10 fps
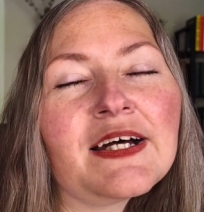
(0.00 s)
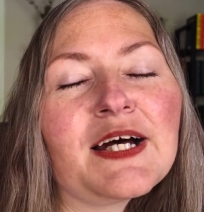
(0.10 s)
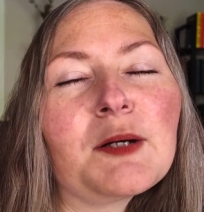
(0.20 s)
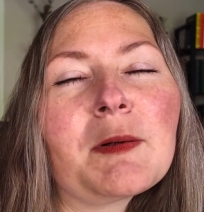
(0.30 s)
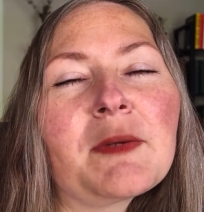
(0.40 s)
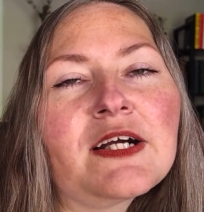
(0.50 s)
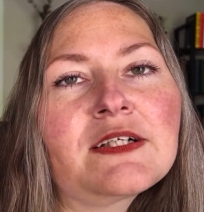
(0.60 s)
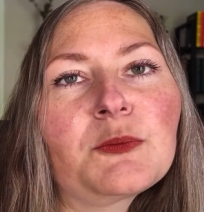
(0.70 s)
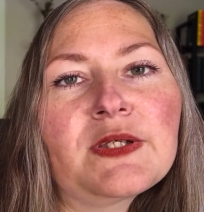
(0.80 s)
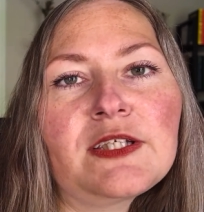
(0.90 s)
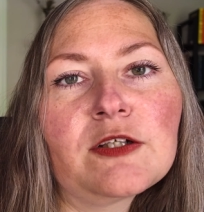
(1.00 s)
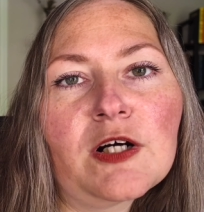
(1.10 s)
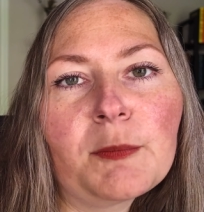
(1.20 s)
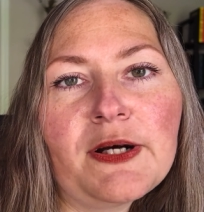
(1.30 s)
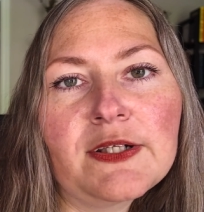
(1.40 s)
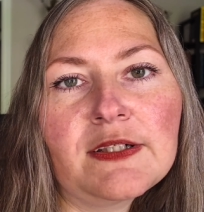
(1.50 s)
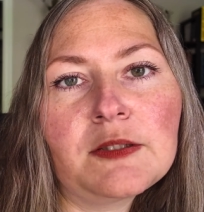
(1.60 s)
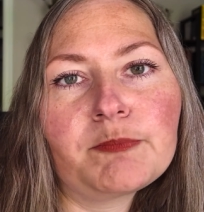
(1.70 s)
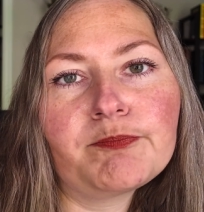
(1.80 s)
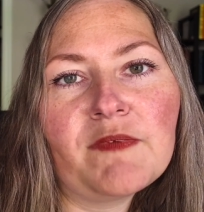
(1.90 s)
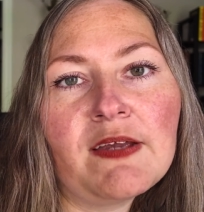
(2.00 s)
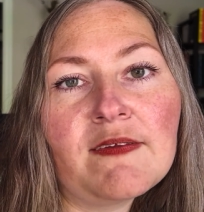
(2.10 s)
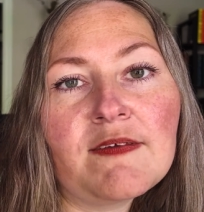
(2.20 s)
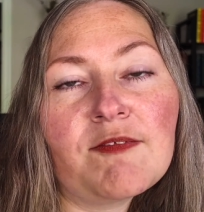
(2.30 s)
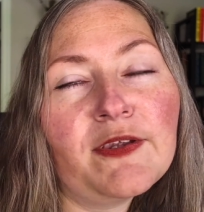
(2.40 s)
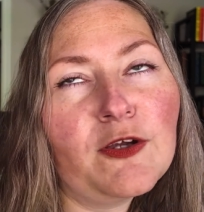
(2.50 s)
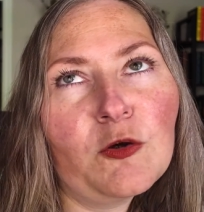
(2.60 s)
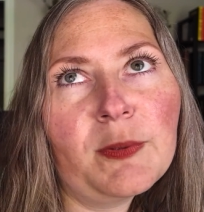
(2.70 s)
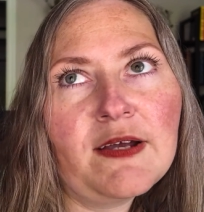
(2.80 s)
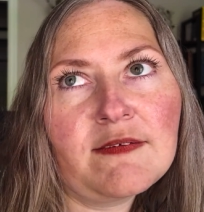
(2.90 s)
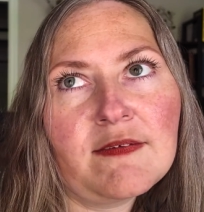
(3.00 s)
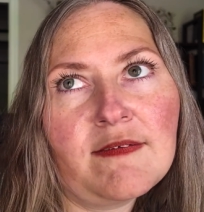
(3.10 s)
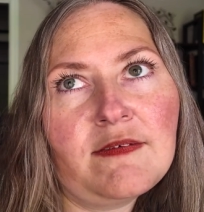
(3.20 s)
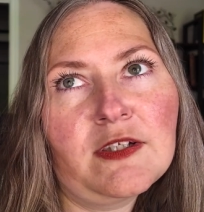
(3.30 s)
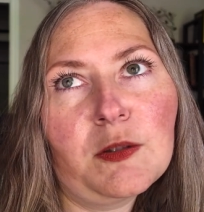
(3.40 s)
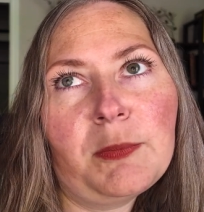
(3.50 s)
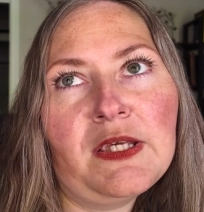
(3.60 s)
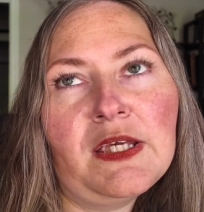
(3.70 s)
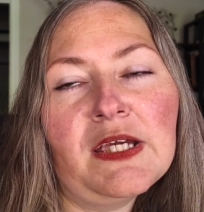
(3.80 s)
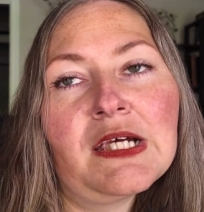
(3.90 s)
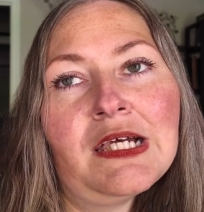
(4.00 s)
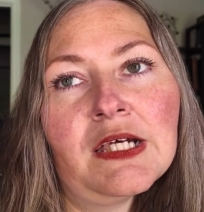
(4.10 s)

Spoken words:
I'm not going to really talk about it in this video because it's going to be